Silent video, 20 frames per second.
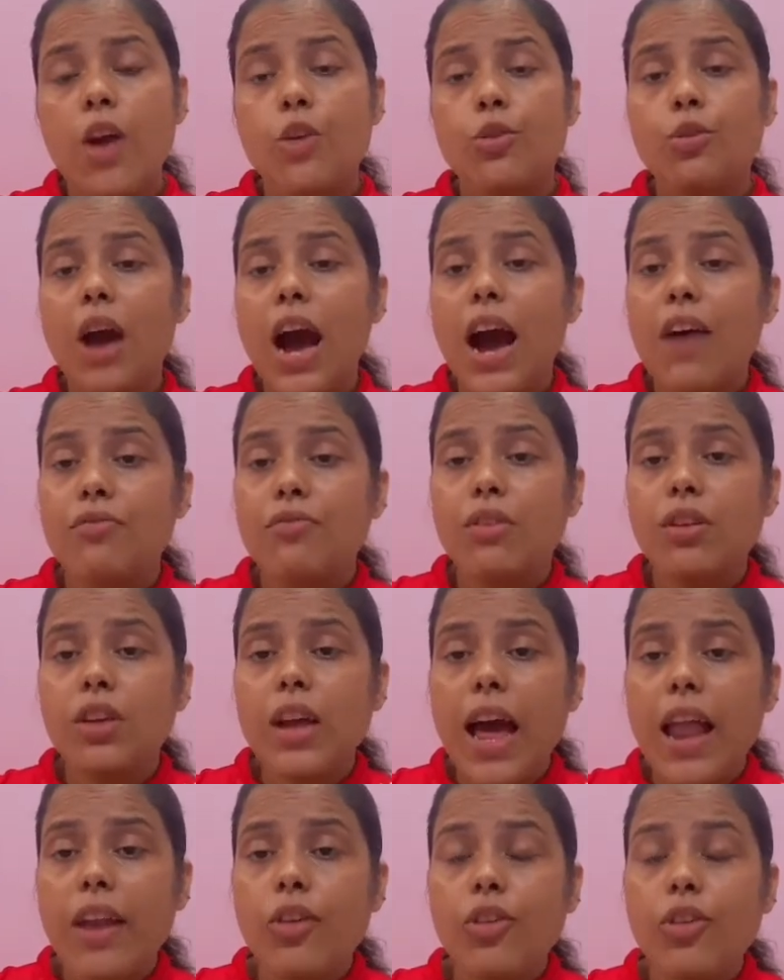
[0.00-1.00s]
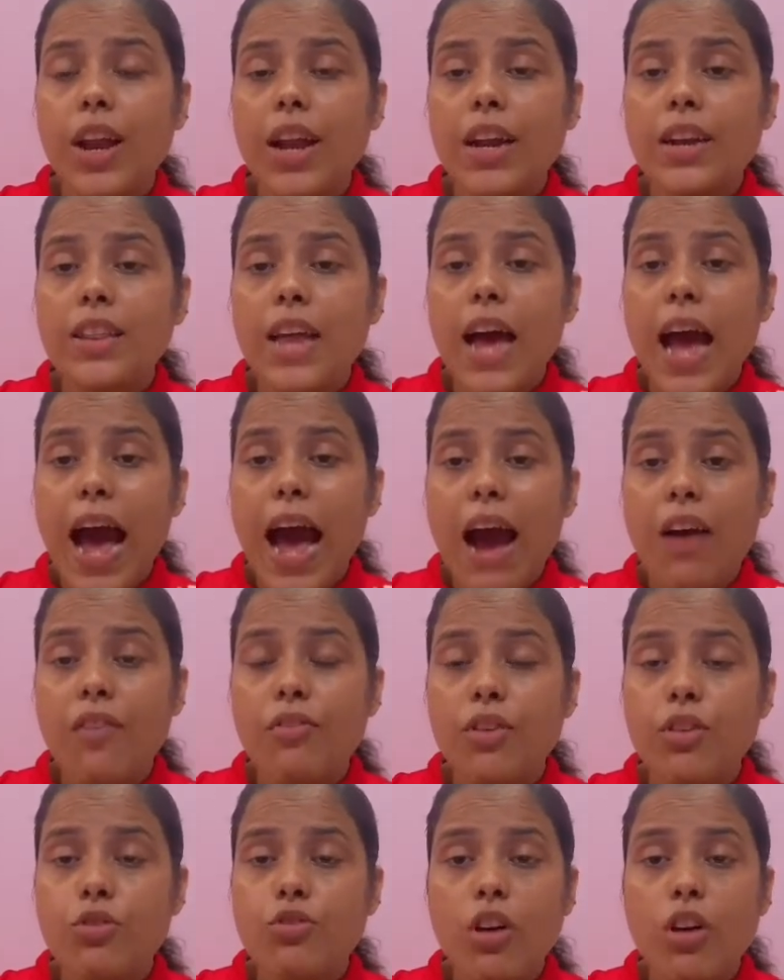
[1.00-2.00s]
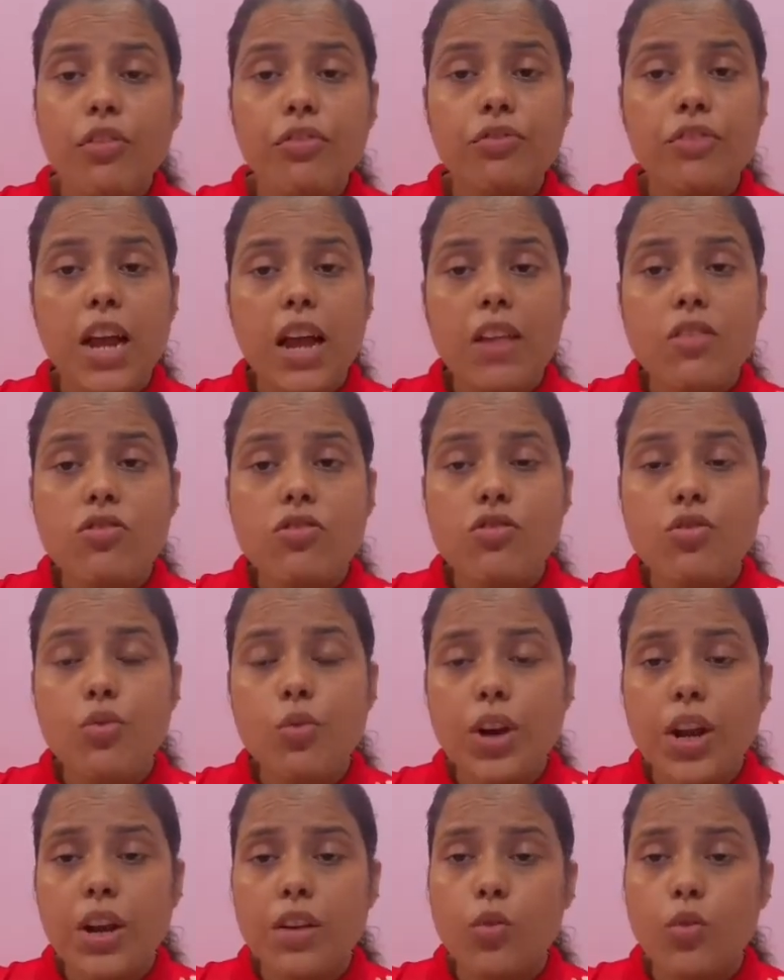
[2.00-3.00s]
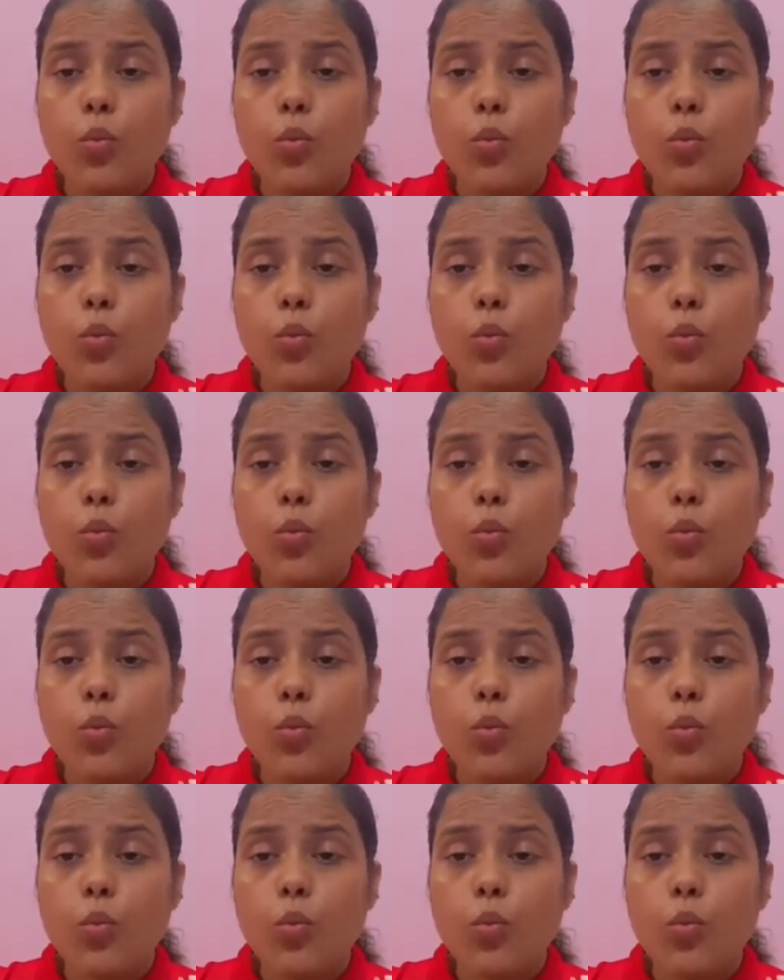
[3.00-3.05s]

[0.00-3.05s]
you have to calculate the average of 10 students,